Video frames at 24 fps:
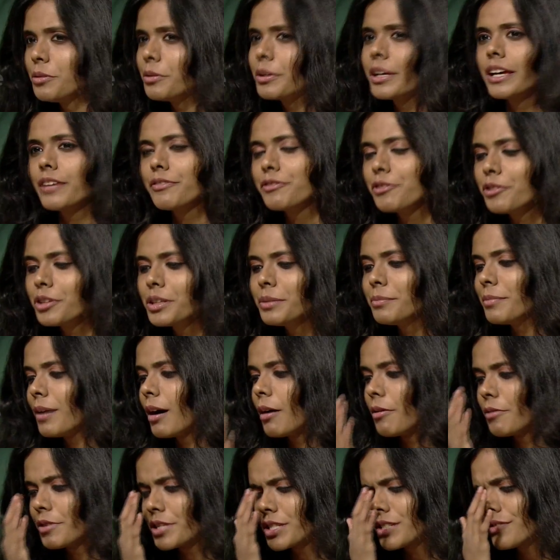okay, if you're the
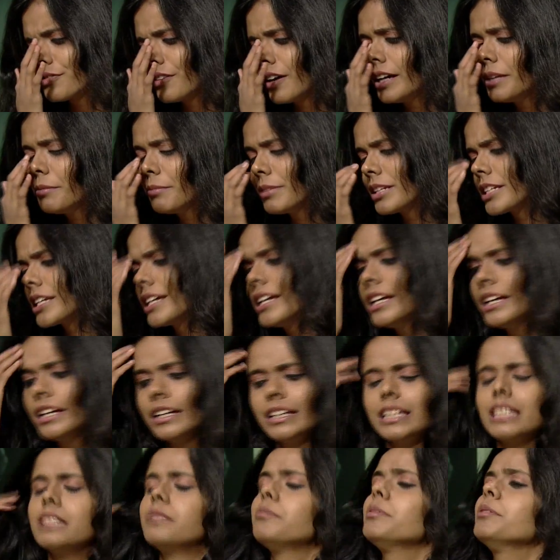Maoist, fine, but
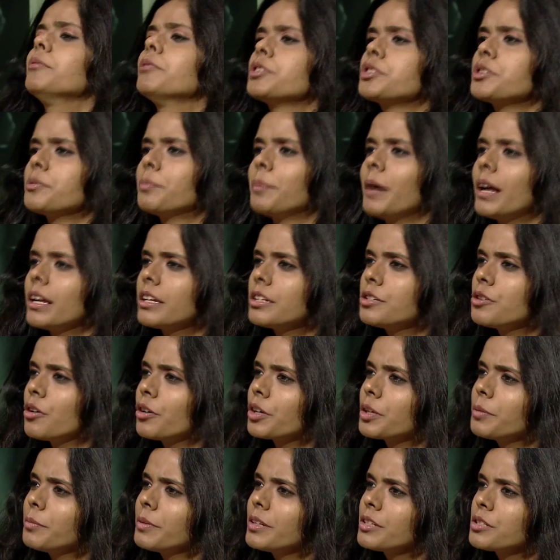give me what's your party
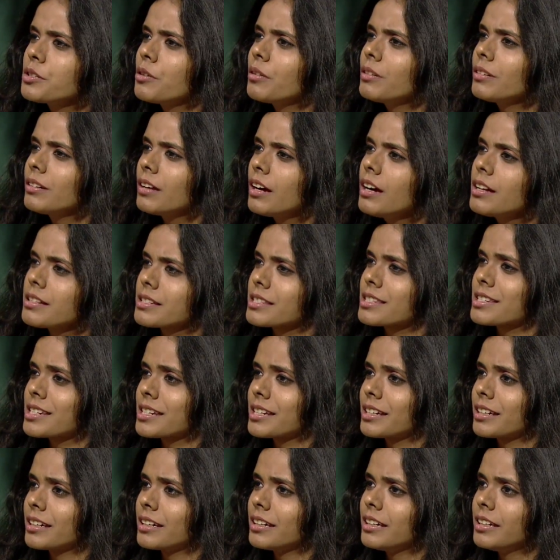document on caste.
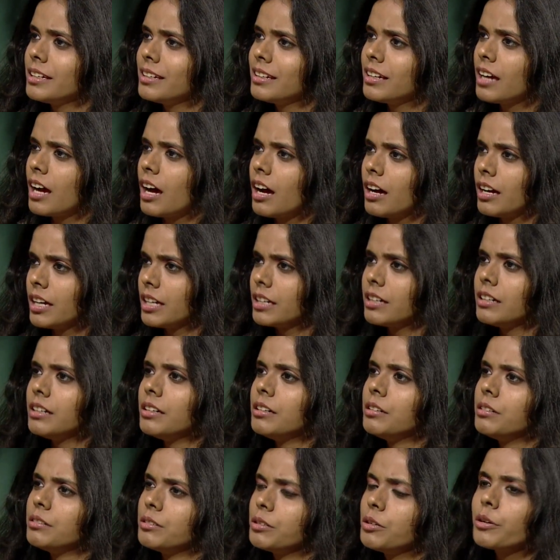
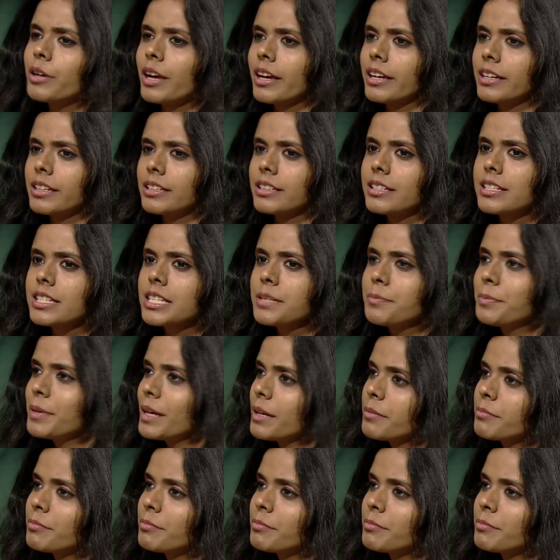Okay, the CPI